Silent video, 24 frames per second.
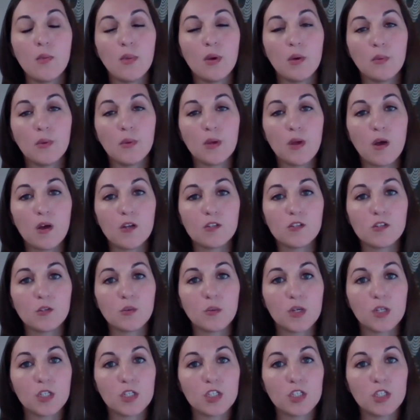but we also
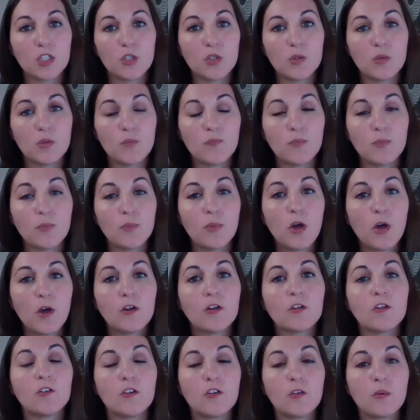want to
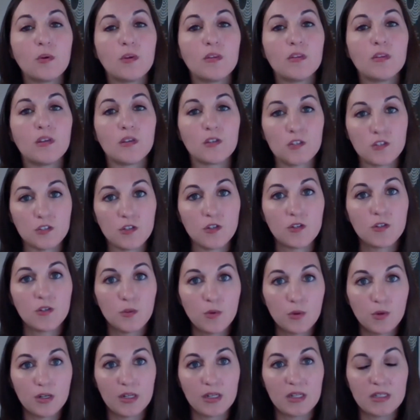partner with
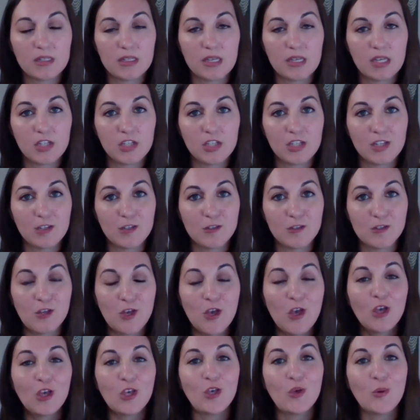external organizations
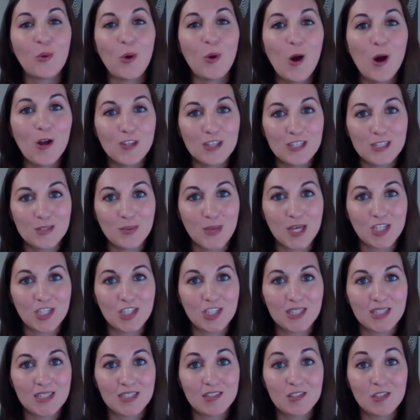who are the
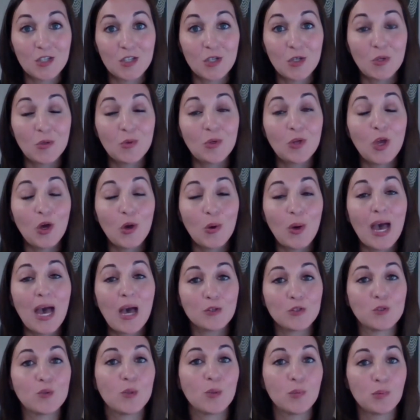specialists, who know
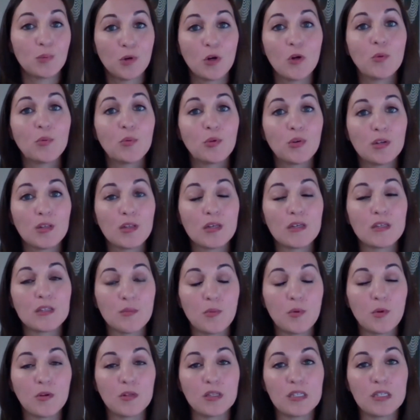how to appropriately
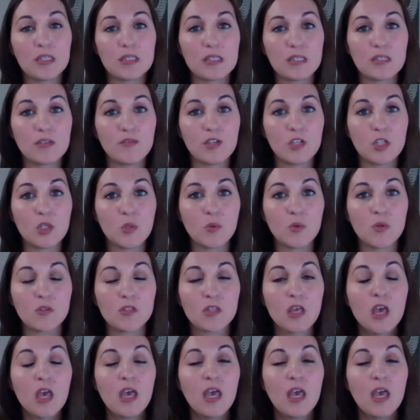support these individuals